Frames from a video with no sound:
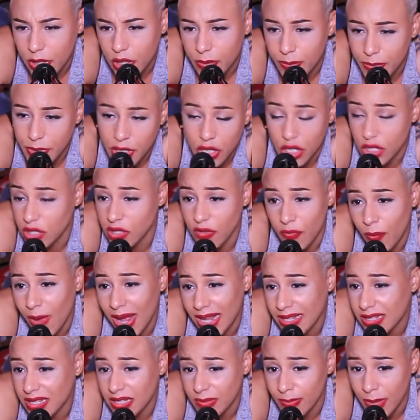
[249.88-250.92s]
Because of
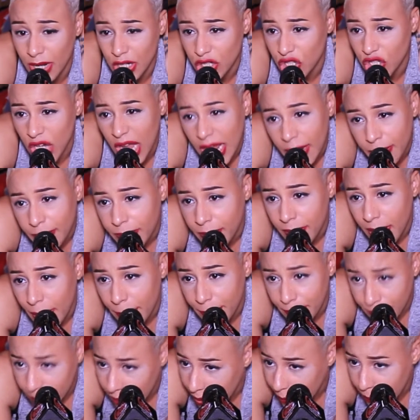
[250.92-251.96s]
my shape, my
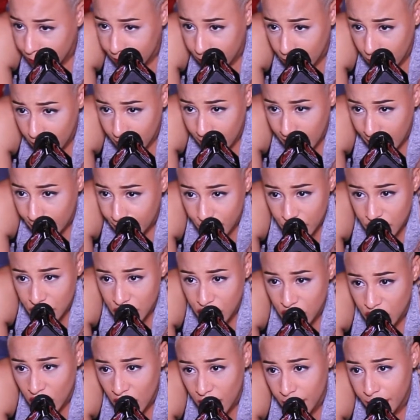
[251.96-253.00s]
body
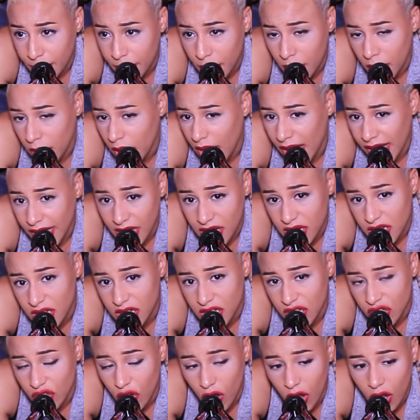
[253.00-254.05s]
shape, I guess
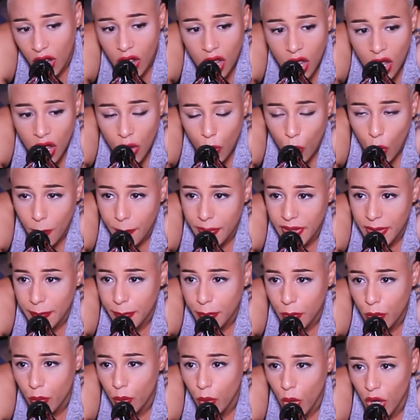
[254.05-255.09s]
is not what
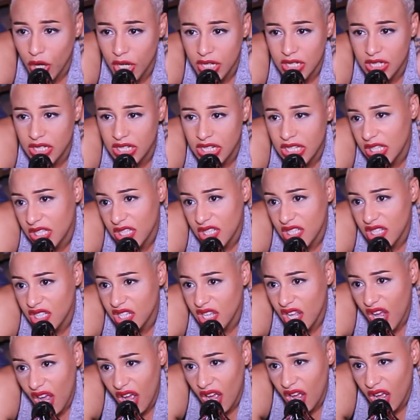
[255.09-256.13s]
people want to see
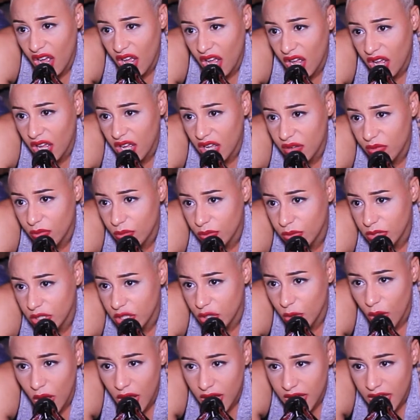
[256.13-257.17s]
with
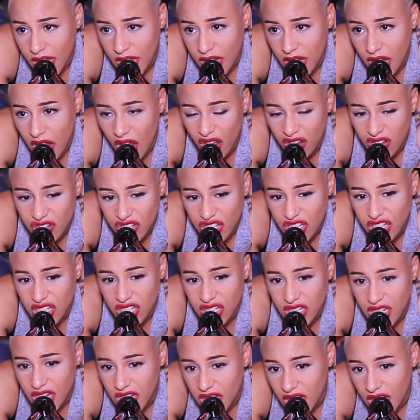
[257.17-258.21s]
twerking. Oh, she's
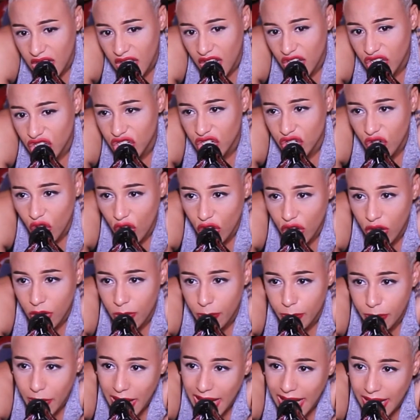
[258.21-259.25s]
skinny. Oh, she's got no
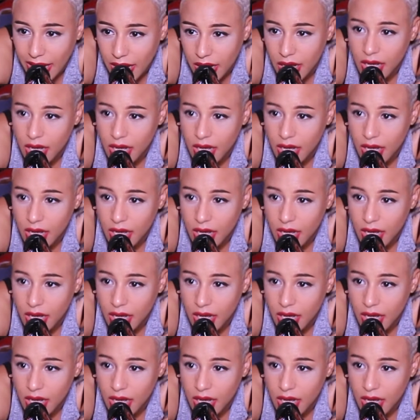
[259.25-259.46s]
back.